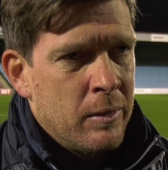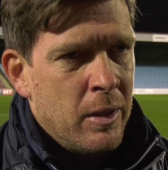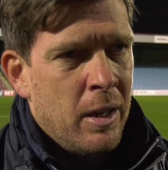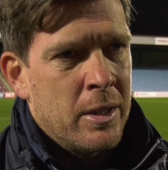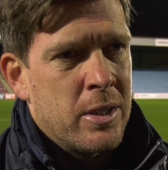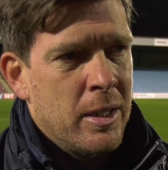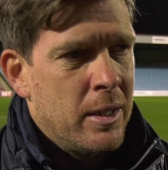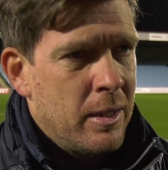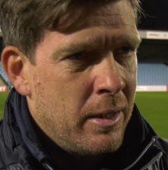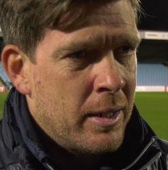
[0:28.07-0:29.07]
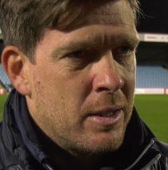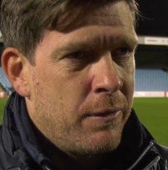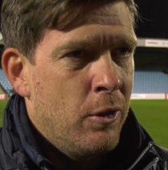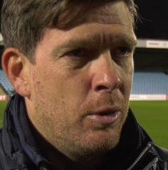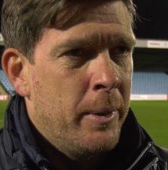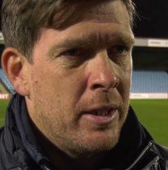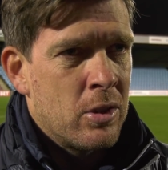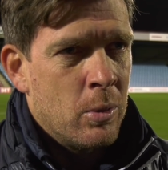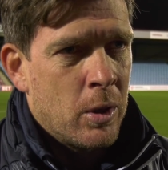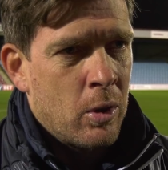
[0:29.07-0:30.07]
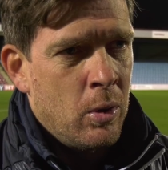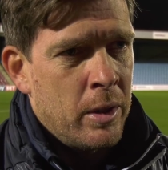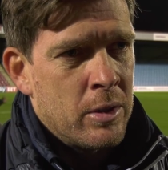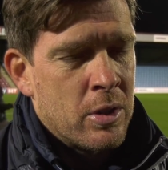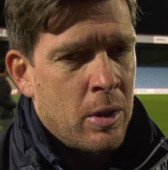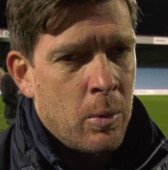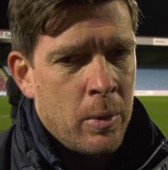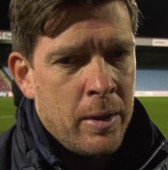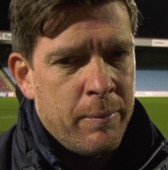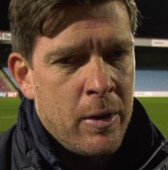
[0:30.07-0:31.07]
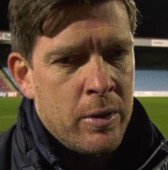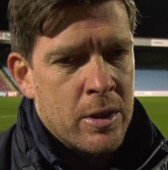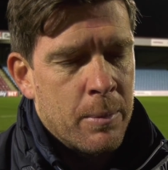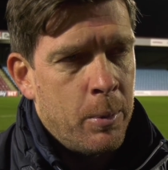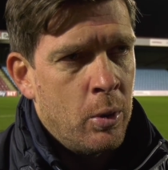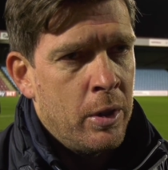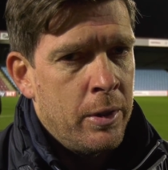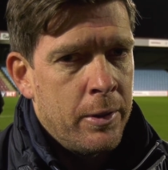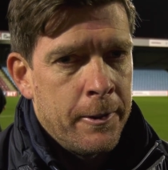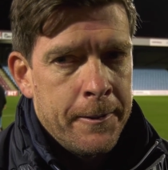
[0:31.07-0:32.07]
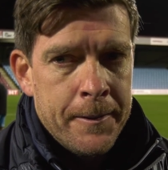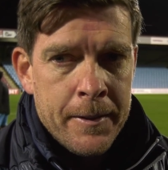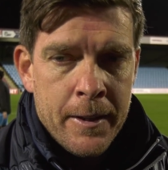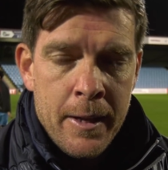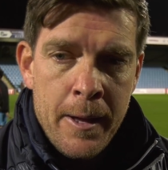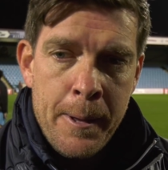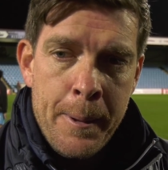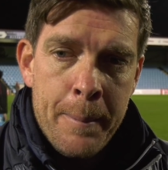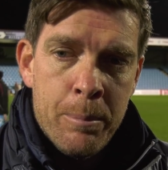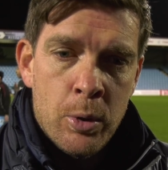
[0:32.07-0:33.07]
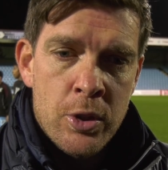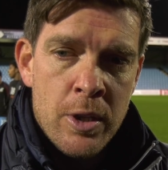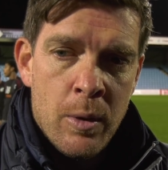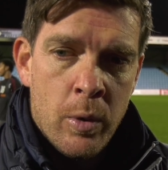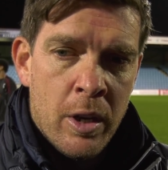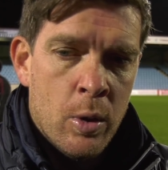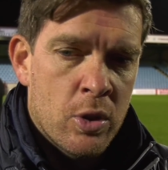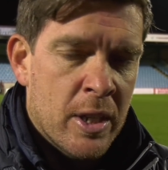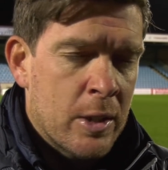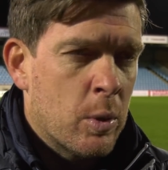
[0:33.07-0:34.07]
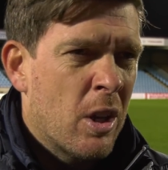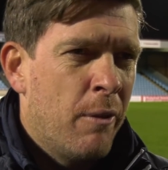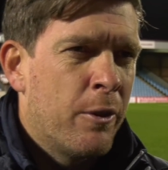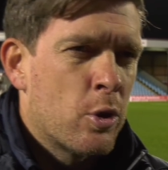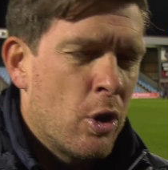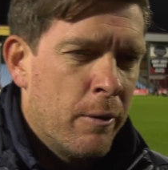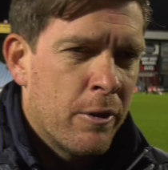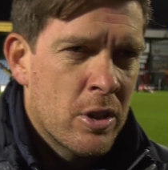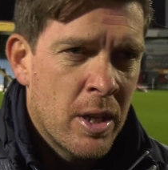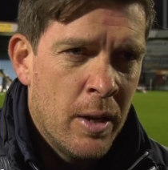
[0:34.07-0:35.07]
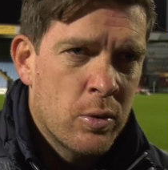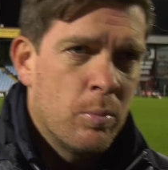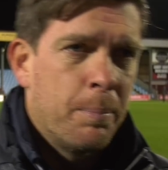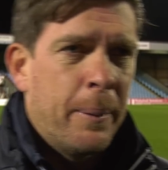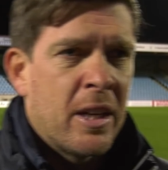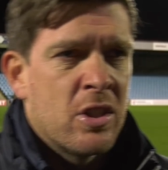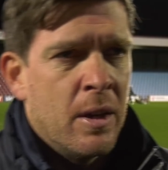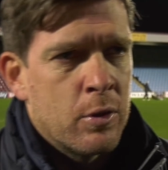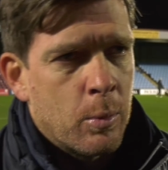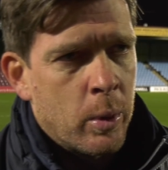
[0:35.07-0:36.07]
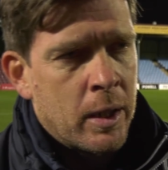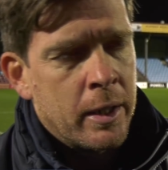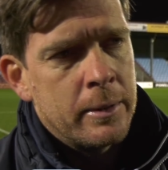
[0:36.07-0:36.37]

for 94 minutes, shall we call it. So very disappointed. But one of those things, we can't feel sorry for ourselves and pick ourselves up quickly.